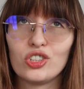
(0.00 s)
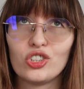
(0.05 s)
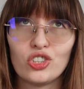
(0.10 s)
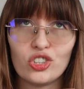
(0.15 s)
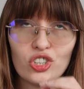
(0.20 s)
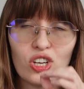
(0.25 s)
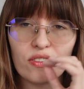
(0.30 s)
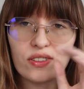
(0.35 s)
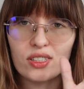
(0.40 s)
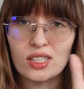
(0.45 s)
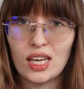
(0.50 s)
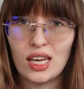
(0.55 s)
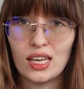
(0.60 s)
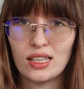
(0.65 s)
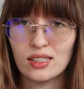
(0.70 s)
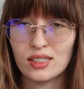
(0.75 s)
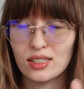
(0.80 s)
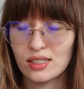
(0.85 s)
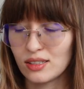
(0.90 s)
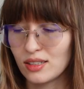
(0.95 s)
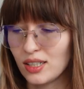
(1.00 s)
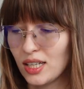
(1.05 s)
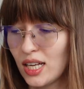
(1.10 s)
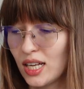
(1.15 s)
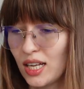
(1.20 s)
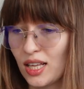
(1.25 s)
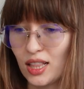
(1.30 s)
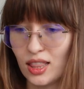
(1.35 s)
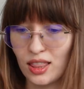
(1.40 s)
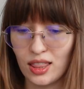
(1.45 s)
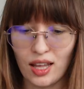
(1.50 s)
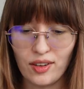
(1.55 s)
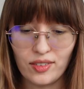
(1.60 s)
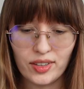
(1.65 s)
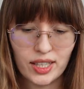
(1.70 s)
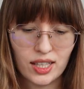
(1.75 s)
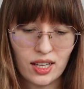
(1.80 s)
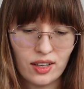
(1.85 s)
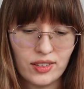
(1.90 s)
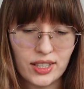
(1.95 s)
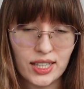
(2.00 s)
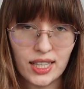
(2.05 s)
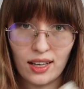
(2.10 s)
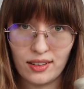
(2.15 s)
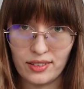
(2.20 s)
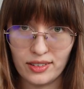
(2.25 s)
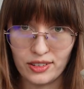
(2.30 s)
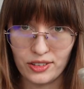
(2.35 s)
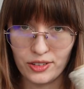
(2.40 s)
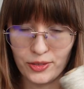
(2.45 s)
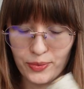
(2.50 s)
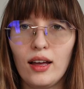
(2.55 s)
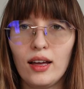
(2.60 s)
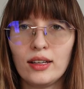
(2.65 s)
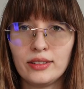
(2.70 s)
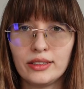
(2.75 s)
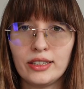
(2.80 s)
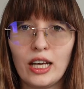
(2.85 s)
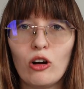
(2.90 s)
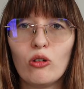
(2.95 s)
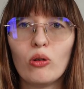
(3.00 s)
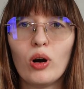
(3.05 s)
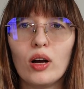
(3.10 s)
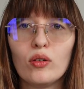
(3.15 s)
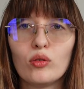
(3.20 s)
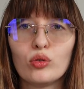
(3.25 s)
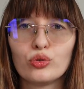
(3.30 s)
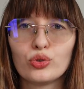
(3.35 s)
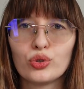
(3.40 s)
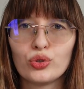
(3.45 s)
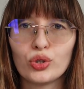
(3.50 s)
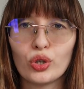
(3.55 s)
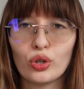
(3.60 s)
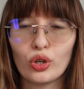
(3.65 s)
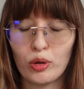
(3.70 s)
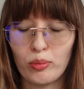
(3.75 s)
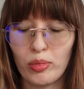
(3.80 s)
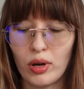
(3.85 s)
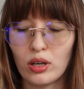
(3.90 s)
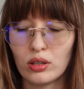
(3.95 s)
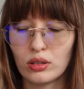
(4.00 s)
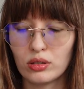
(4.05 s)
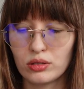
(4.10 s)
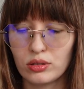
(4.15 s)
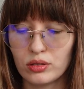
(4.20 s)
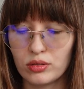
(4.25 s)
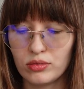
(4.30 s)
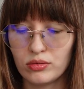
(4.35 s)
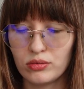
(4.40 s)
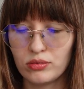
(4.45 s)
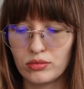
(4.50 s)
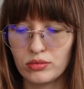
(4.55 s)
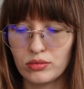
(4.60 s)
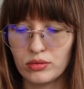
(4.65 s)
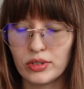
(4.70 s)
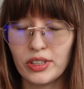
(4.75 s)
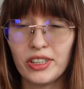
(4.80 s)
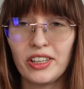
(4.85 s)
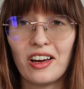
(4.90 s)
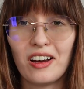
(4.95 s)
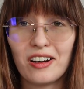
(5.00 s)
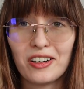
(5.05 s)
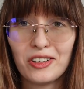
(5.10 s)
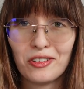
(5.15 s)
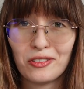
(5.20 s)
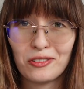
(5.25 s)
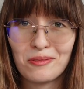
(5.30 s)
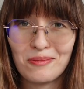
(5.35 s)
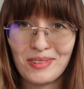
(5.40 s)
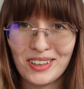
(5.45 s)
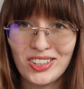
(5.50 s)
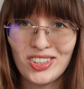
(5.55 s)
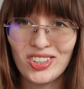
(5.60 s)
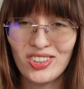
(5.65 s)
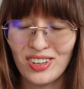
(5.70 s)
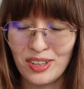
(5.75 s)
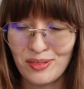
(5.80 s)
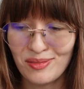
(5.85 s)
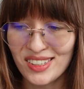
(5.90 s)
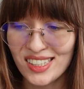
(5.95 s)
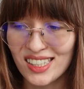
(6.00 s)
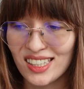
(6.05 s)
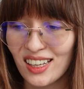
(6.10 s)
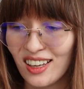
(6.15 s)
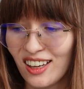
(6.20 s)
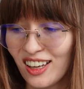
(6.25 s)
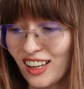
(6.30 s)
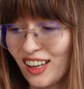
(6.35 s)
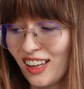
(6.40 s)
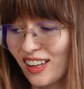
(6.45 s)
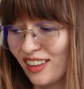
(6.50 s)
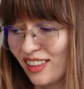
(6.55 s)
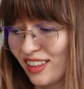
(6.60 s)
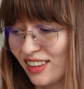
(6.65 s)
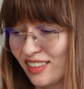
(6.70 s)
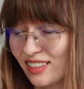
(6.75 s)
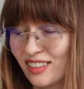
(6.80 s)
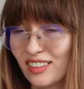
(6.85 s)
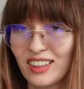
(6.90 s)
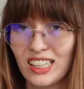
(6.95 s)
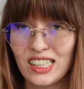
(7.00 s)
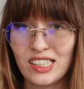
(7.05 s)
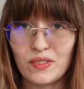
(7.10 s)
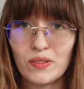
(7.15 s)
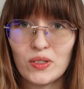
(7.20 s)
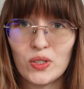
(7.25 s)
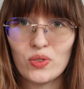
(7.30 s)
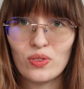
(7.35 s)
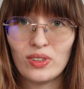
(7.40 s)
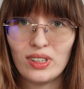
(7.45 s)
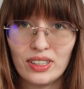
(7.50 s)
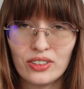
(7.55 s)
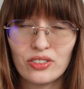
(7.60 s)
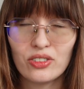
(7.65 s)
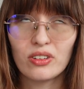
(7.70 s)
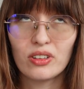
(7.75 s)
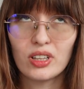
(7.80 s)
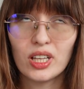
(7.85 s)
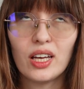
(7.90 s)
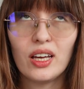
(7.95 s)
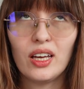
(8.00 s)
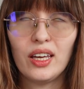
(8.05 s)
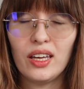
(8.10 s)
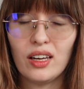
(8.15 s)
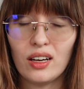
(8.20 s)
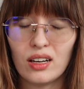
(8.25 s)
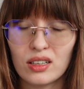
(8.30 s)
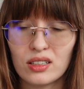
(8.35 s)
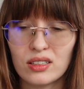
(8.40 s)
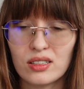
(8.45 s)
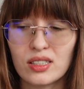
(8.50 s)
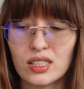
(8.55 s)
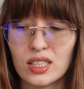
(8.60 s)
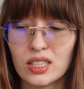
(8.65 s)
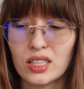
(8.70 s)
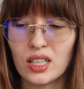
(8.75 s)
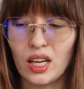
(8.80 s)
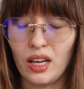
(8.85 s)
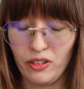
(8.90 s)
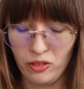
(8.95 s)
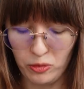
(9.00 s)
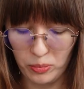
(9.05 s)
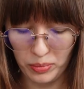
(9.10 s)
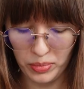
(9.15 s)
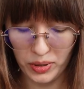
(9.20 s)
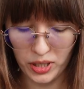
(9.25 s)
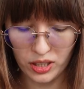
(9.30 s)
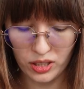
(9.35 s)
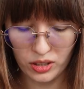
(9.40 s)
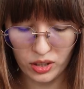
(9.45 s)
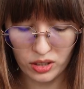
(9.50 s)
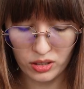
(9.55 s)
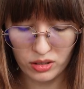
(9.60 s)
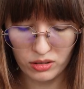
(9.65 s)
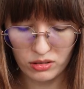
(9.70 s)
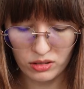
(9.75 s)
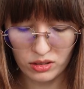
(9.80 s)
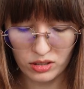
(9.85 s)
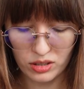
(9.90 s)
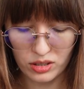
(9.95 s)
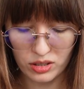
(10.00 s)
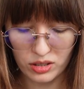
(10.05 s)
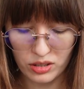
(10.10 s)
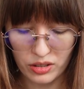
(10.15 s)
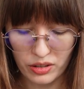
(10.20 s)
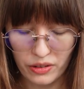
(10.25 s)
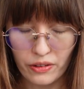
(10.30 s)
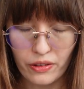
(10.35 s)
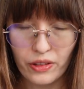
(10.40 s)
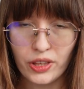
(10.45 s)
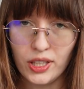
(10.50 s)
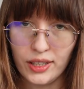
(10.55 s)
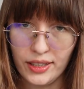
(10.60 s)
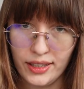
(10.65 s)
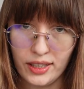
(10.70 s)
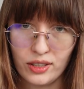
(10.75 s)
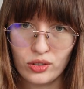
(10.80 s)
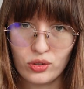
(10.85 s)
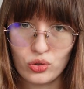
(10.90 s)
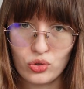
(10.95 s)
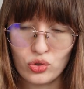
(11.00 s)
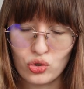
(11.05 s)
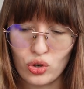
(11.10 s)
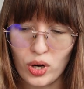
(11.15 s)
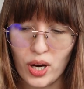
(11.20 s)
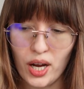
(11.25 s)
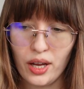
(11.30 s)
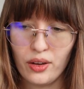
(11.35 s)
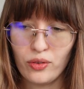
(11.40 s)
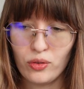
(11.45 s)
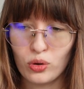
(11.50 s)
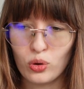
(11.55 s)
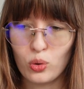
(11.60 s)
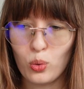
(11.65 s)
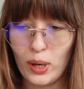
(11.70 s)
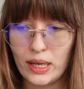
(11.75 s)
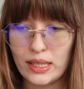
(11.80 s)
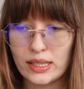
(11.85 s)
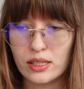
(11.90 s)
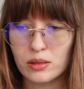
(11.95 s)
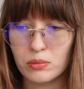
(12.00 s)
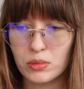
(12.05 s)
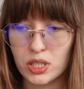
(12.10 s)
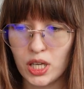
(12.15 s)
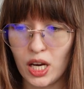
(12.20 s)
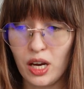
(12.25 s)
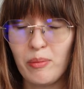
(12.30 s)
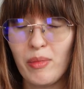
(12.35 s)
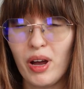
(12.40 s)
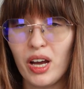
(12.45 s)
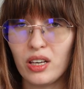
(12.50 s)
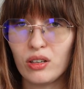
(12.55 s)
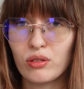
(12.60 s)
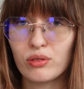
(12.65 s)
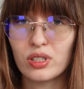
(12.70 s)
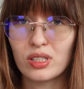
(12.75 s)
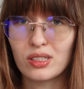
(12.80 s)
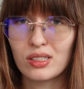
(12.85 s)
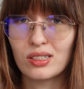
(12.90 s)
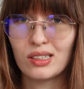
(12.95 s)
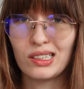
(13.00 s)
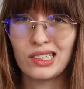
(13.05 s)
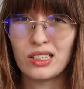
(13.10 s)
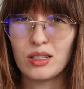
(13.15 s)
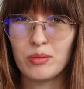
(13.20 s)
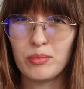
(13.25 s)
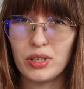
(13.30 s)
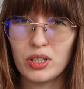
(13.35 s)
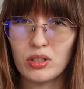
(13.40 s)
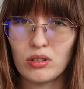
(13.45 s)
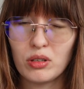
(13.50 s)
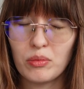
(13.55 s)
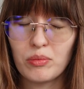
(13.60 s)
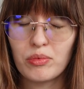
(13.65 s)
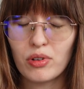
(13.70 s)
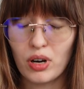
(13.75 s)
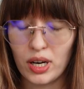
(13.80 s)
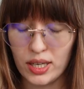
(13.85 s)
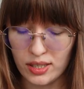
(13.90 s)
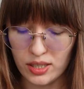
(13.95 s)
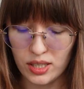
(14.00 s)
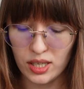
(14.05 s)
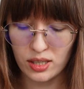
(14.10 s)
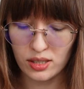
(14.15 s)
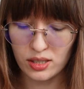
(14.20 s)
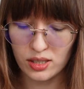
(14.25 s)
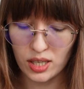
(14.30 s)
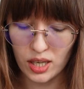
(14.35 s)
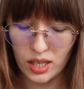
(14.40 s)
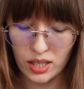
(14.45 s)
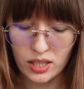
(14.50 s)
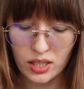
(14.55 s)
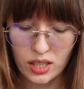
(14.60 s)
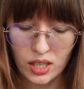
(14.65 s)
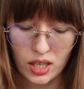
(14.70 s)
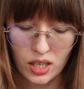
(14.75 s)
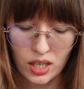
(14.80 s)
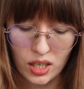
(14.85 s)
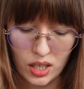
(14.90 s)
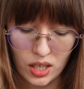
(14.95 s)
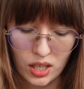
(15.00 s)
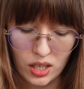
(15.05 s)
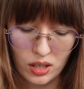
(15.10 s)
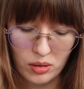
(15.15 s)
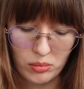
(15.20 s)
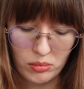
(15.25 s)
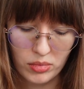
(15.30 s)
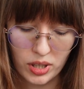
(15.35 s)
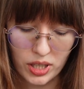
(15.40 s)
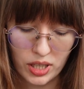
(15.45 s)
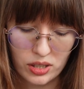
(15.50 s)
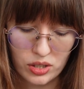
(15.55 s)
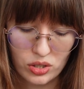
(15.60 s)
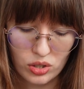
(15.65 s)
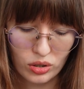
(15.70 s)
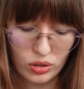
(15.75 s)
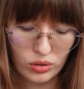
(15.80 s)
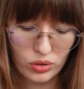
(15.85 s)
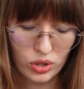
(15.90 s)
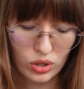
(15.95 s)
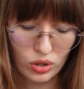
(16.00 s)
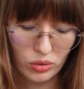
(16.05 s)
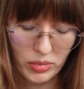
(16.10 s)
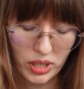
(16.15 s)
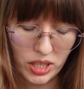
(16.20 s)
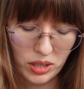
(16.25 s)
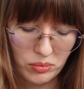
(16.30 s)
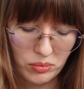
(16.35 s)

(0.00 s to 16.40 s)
chef's kiss. Love it, love it, love it. And now I want to talk about the yarn of my dreams. This was literally a yarn that I've been thinking to try for quite some time. I know that's a little bit on the pricier side, but I saw so many